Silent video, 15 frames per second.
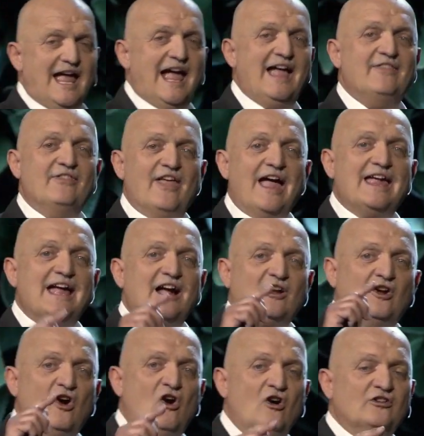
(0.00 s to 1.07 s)
And they are
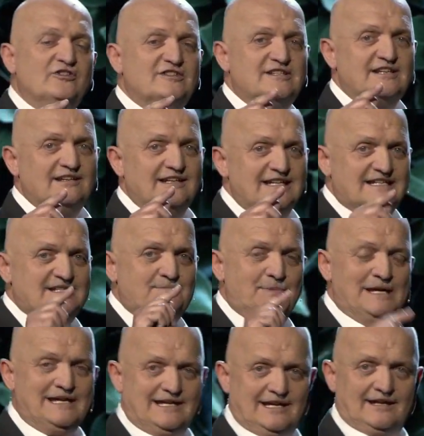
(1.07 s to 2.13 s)
constantly
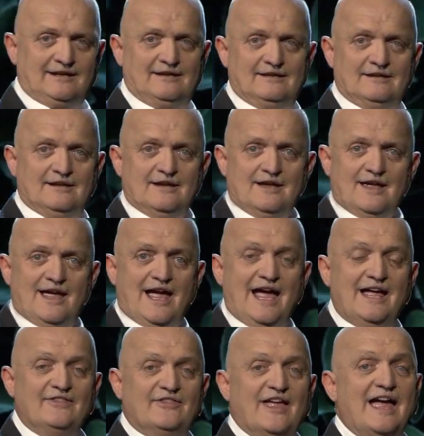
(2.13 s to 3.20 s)
speaking.
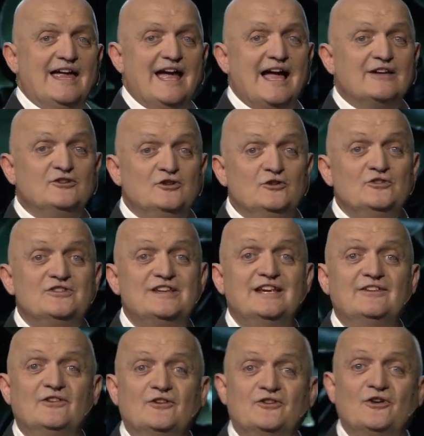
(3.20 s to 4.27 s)
And they are
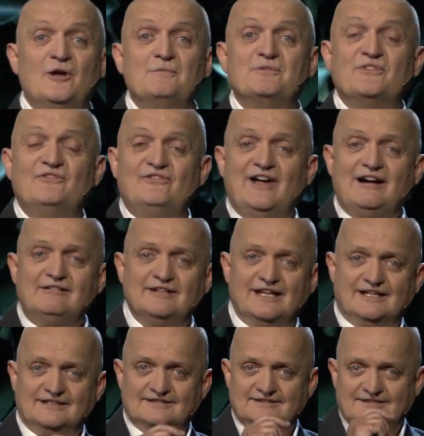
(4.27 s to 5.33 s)
using the terms
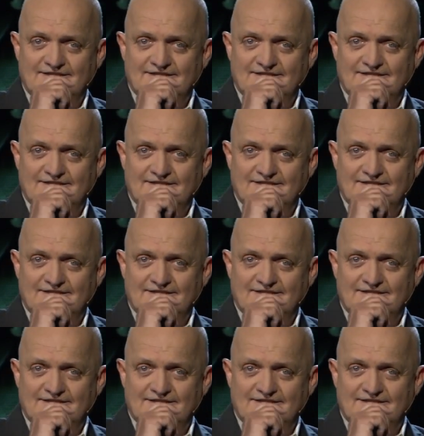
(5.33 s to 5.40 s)
failure.